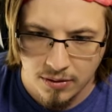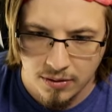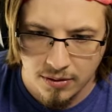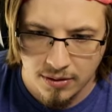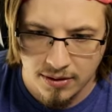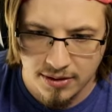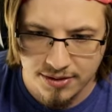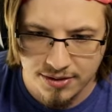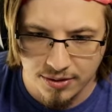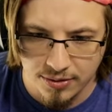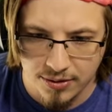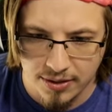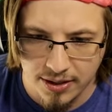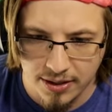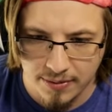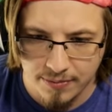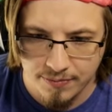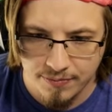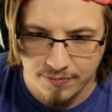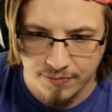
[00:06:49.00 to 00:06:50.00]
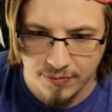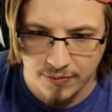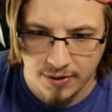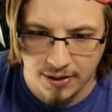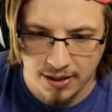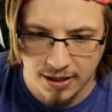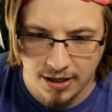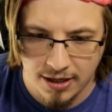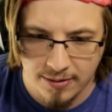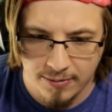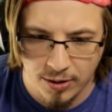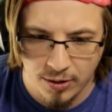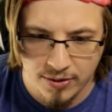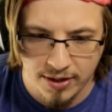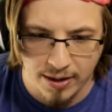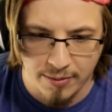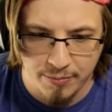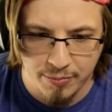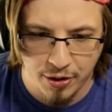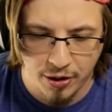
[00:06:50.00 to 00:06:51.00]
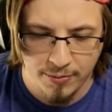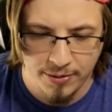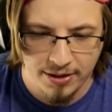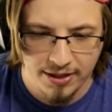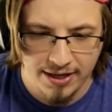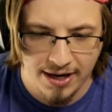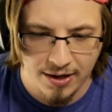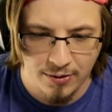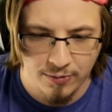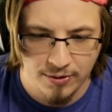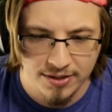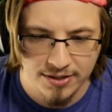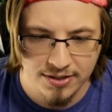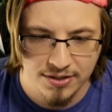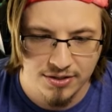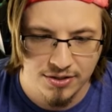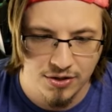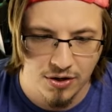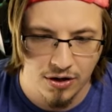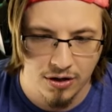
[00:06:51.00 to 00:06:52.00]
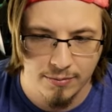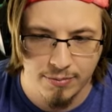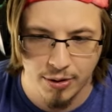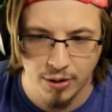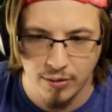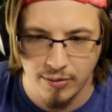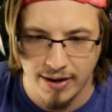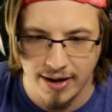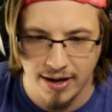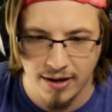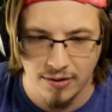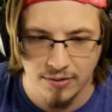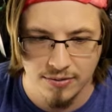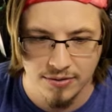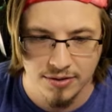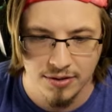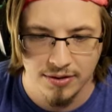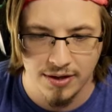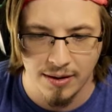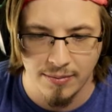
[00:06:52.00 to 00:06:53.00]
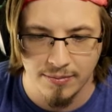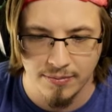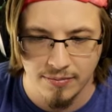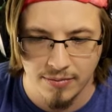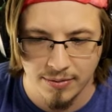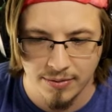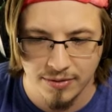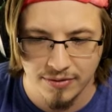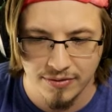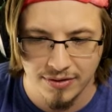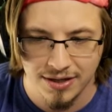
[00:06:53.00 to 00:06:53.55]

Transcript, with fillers: That's okay. Um, okay, permanently gain one discard per round. Okay, I'm, I'm gonna,